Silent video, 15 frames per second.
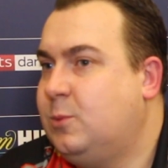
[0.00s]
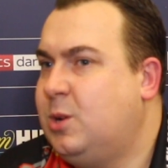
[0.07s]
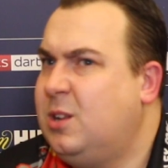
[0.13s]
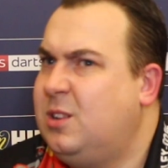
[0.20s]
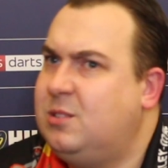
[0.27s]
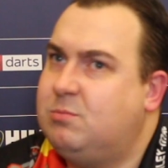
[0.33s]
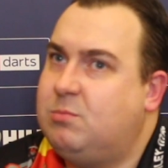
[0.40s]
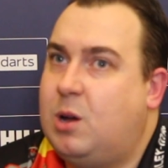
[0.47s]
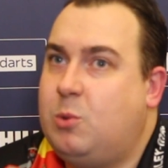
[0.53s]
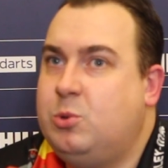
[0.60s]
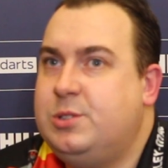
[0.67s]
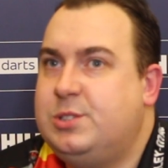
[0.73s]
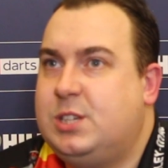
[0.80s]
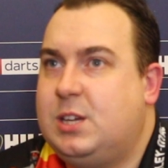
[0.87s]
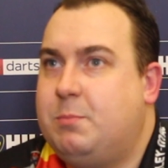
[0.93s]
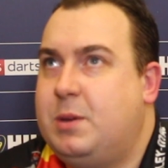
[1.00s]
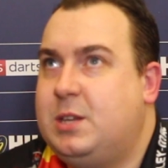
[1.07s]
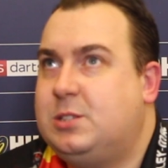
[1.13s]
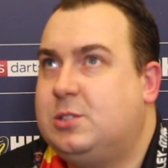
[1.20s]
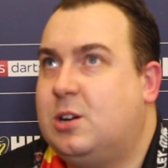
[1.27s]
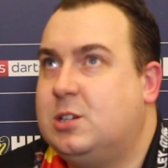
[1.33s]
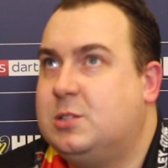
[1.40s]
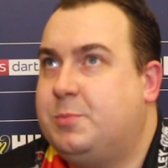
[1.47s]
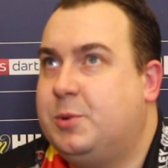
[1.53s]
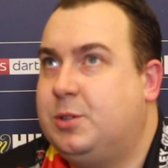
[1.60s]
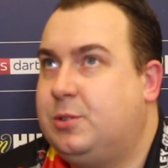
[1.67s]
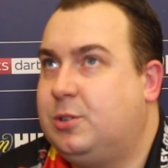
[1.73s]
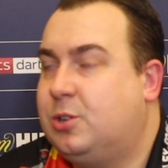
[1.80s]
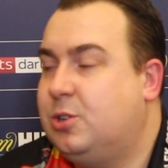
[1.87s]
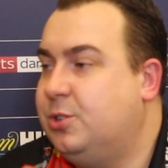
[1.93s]
Well, I wouldn't say best darts, but
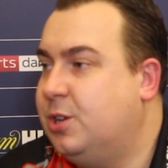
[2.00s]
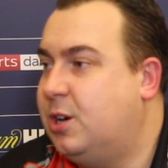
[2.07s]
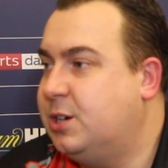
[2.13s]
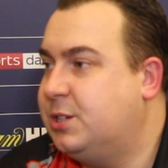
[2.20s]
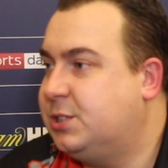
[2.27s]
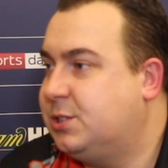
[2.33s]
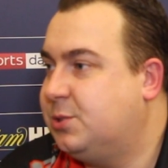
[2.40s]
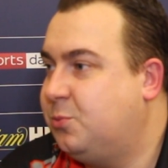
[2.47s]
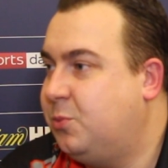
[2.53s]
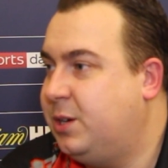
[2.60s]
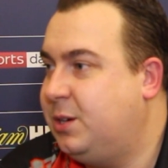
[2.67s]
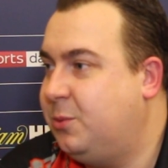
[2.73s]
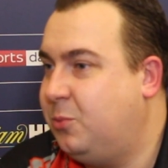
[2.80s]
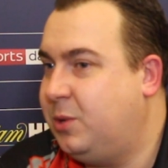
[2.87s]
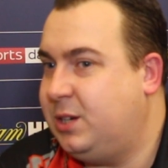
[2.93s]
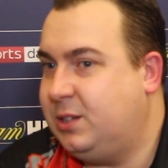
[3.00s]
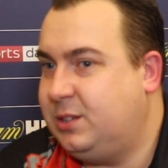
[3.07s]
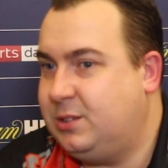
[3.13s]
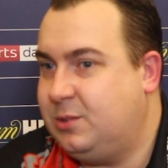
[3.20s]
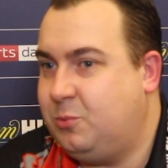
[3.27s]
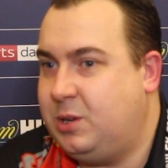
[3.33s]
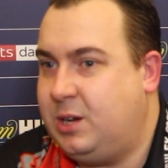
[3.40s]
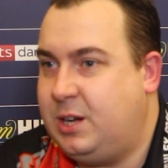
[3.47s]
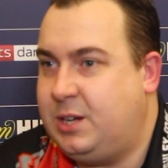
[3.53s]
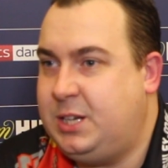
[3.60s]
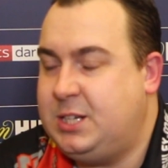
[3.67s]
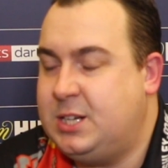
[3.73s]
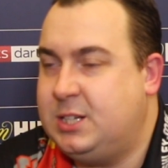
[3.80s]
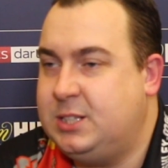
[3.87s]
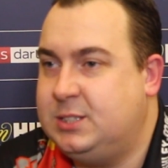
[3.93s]
good darts, yeah. when I
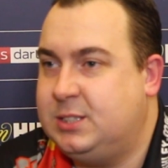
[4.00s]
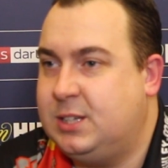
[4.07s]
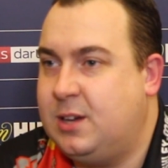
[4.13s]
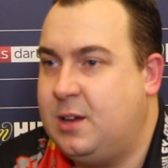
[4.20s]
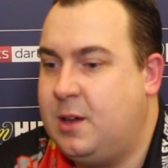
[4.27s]
needed it.